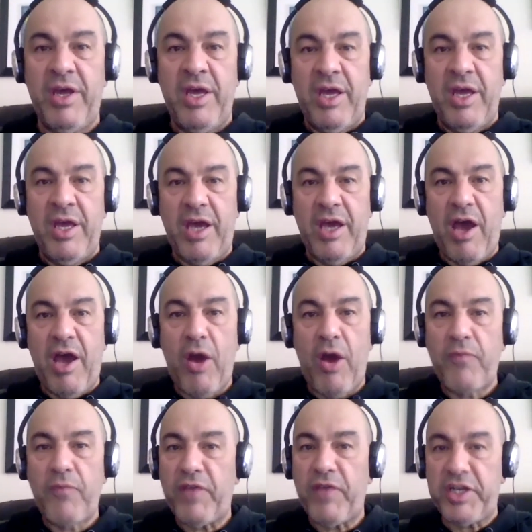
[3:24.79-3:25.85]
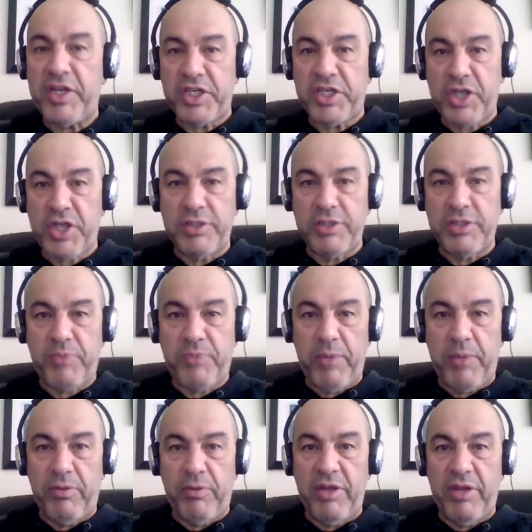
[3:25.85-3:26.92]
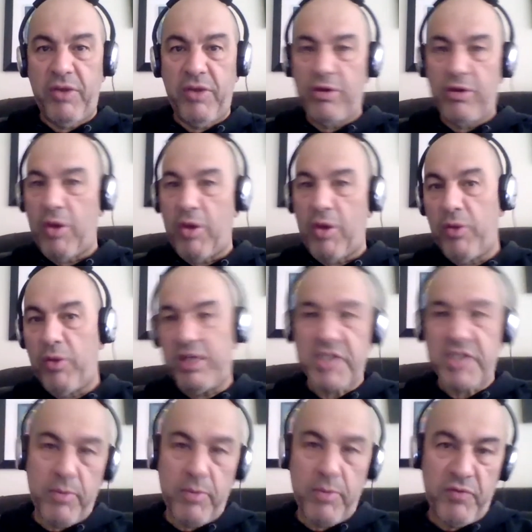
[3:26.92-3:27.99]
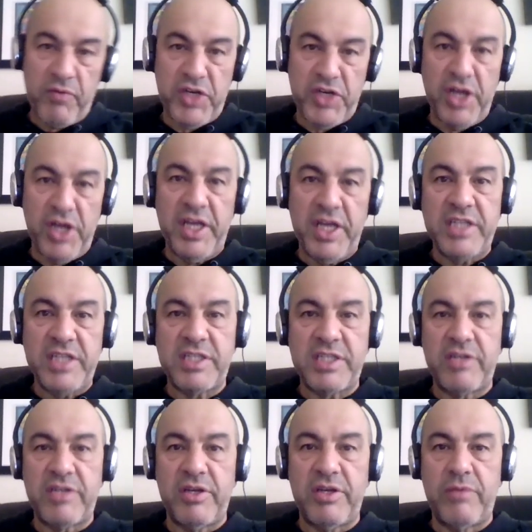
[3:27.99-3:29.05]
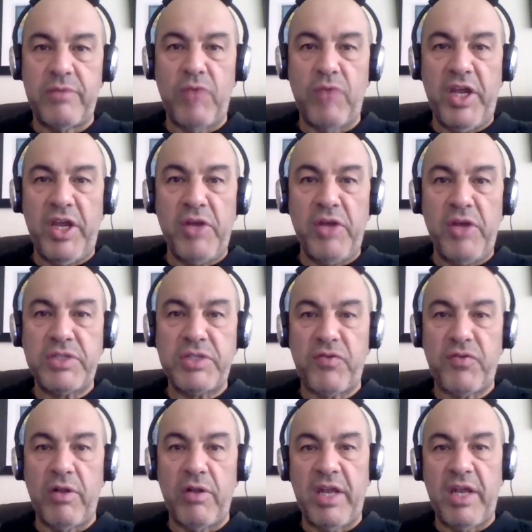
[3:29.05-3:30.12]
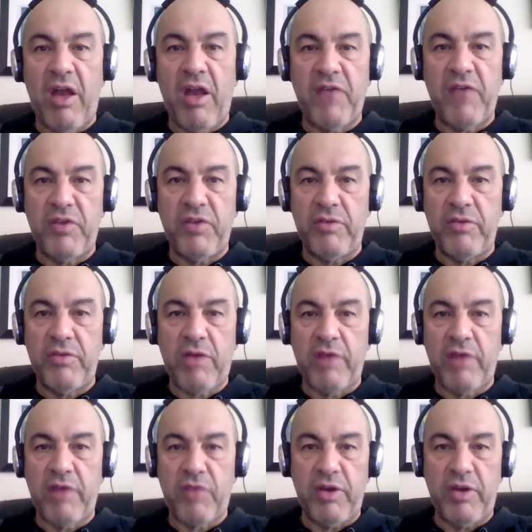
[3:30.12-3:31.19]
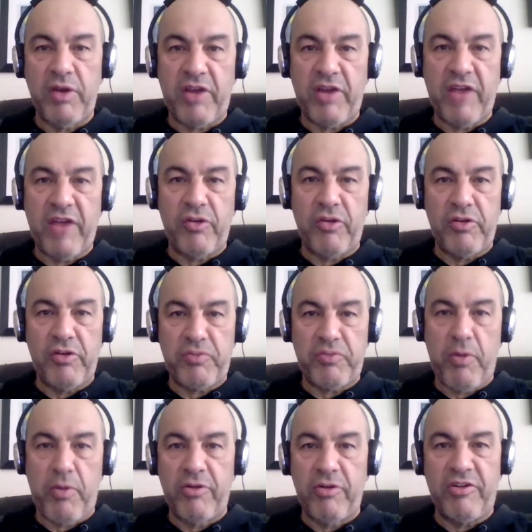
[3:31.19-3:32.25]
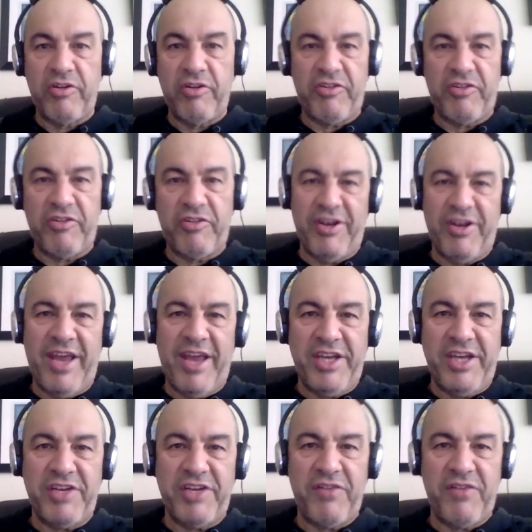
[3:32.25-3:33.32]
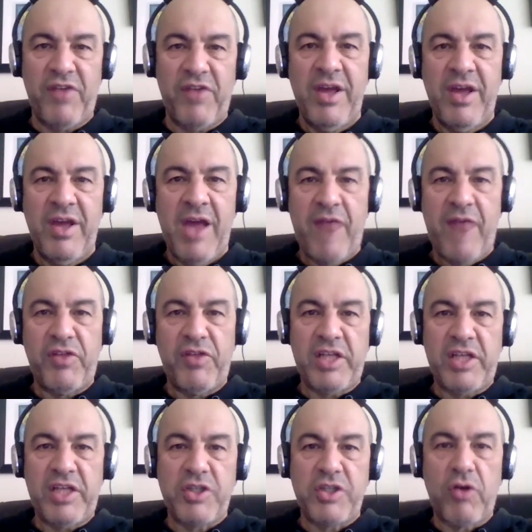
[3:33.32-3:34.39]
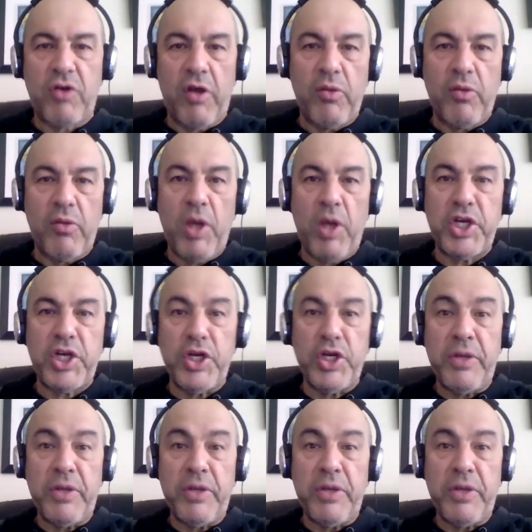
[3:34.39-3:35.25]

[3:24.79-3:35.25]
hopefully it just shows people that you can go on these number of journeys that are really useful in life, and you kind of don't need to get too despondent at certain ages if everything's not going the way it should.